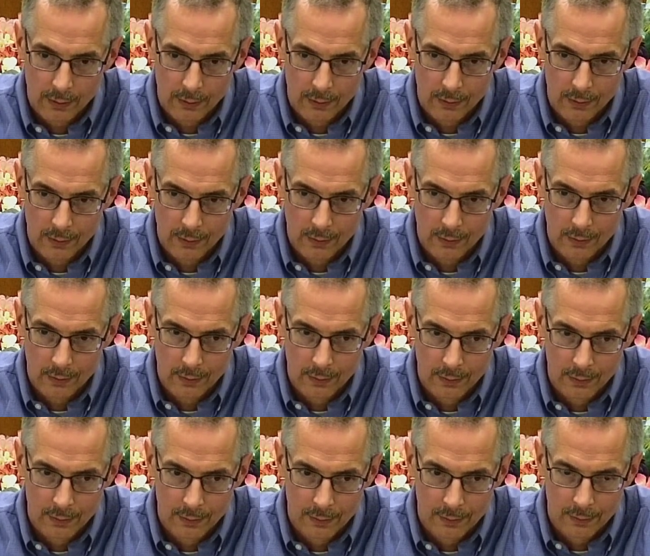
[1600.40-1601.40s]

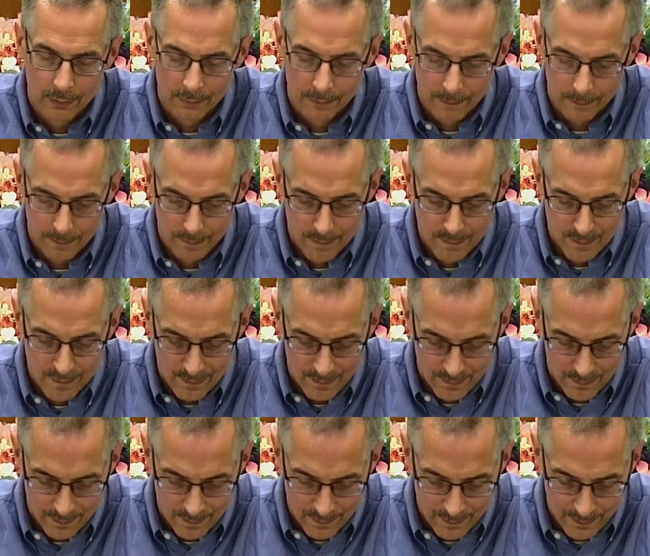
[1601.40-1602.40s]

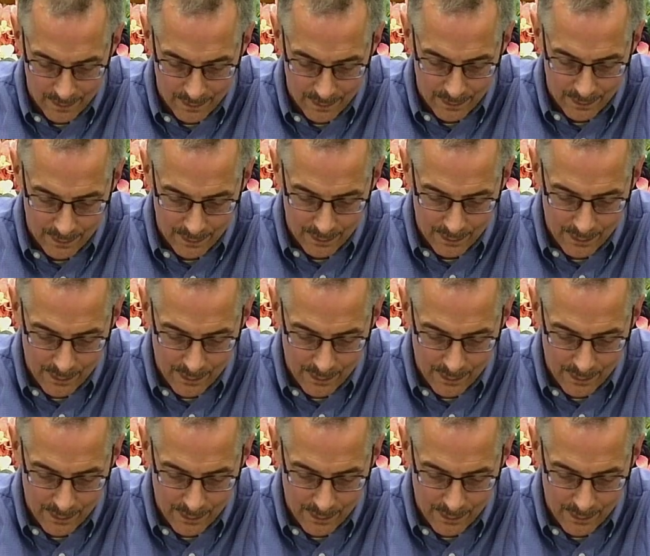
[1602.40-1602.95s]
(no one is talking)